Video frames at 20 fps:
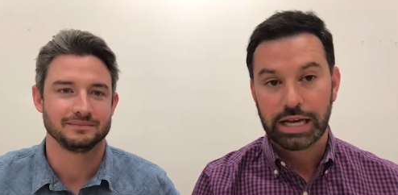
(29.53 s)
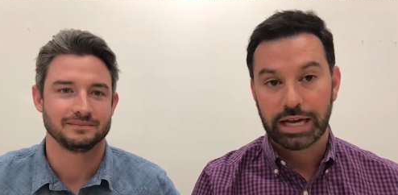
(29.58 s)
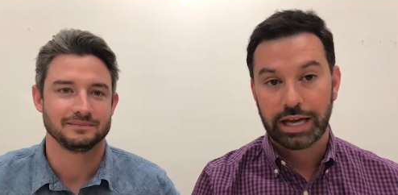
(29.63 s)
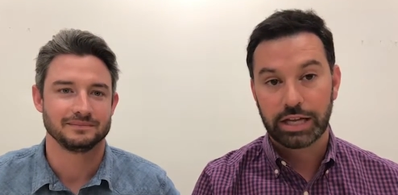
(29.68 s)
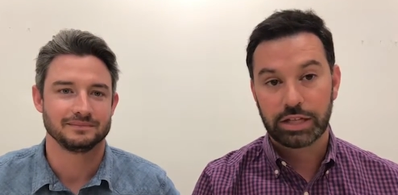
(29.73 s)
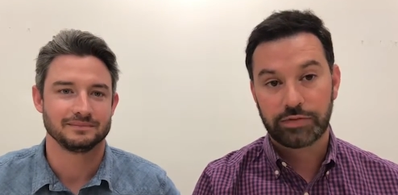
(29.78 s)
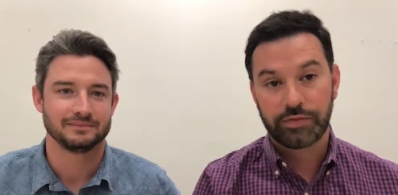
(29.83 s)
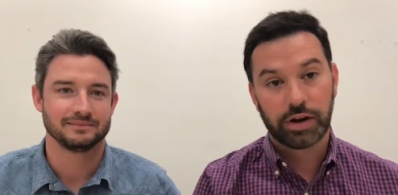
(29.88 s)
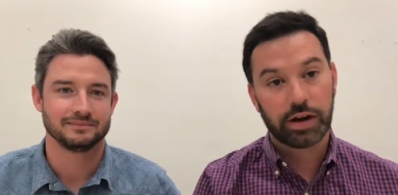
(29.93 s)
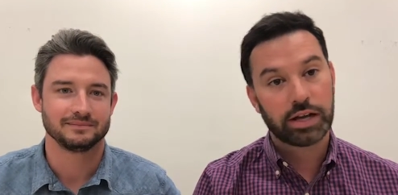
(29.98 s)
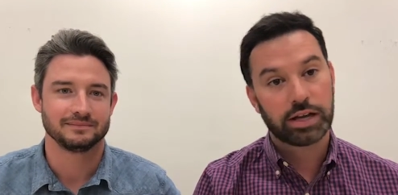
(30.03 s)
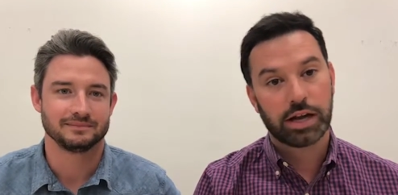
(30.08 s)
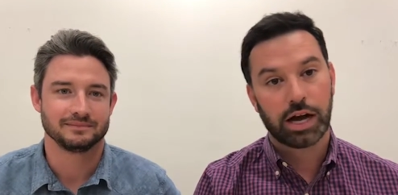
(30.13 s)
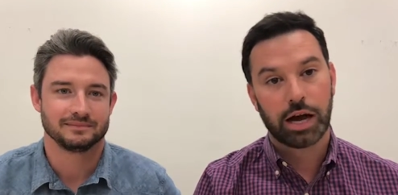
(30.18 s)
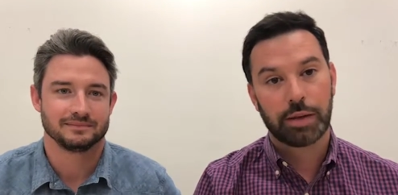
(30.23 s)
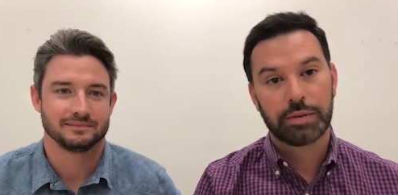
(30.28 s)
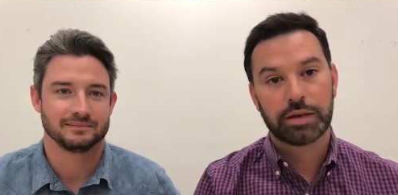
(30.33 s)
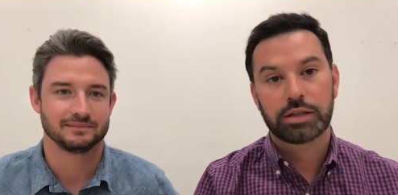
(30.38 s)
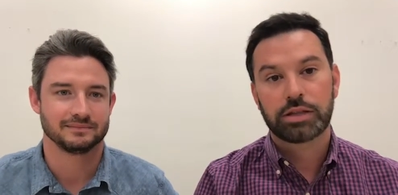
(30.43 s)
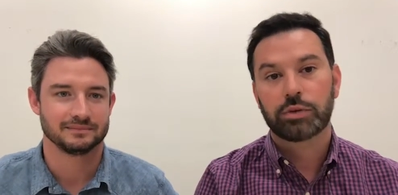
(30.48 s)
Speaker 1: And it's very
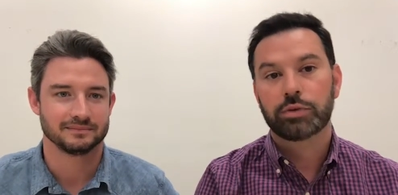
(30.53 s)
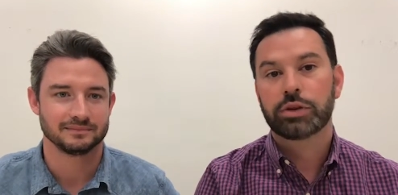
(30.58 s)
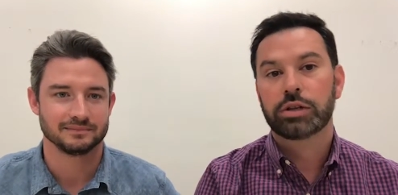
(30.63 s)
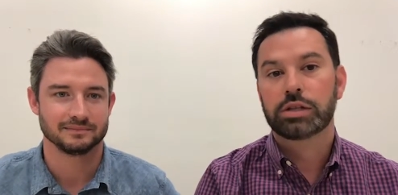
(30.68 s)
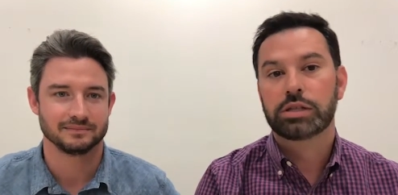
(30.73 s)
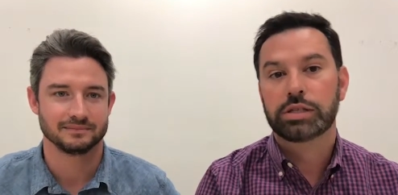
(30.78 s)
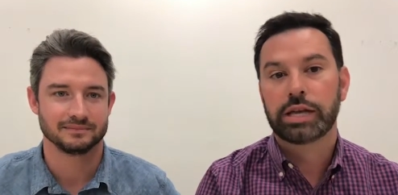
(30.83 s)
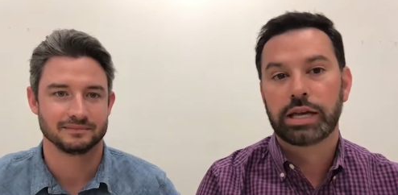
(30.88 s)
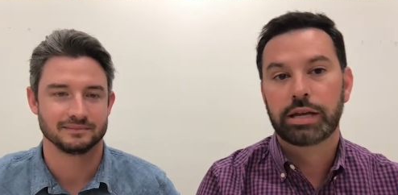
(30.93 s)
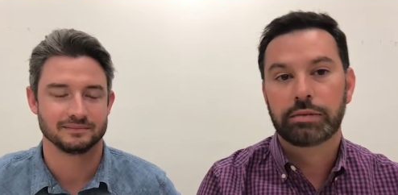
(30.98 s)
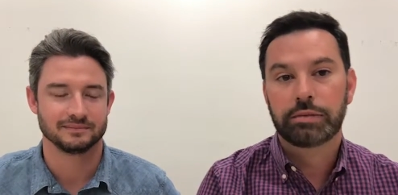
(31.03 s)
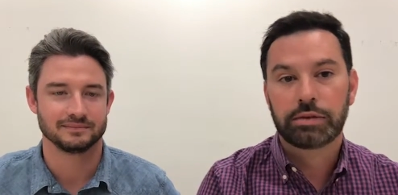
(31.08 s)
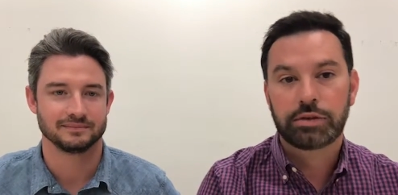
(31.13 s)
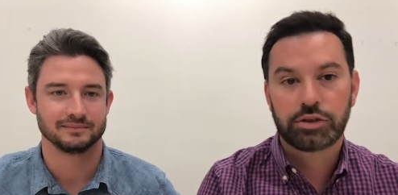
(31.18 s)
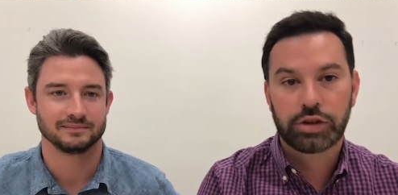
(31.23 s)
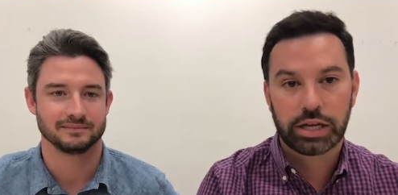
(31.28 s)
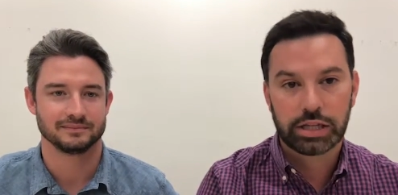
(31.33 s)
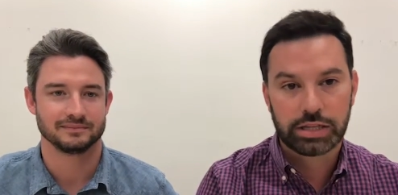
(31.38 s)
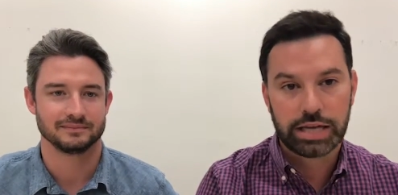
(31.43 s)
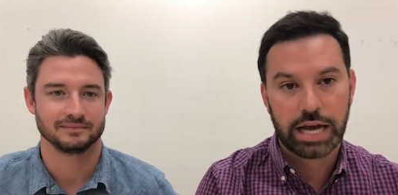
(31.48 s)
common that the real estate
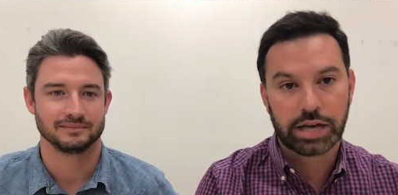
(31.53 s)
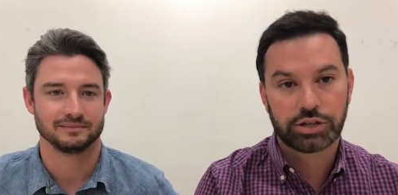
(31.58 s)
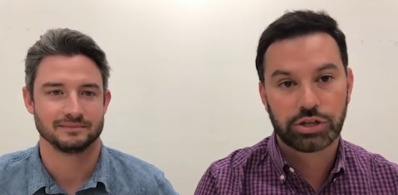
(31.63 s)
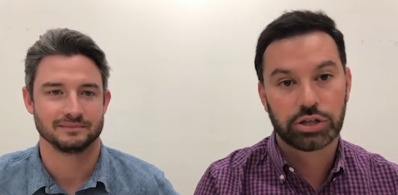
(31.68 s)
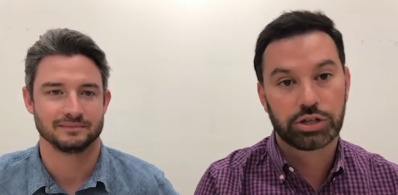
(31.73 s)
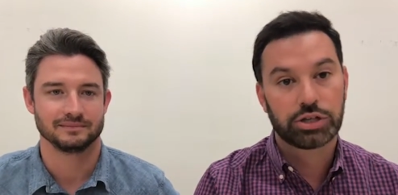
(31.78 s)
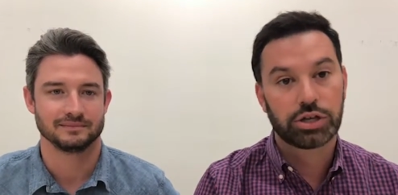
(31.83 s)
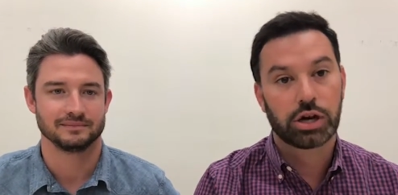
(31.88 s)
transaction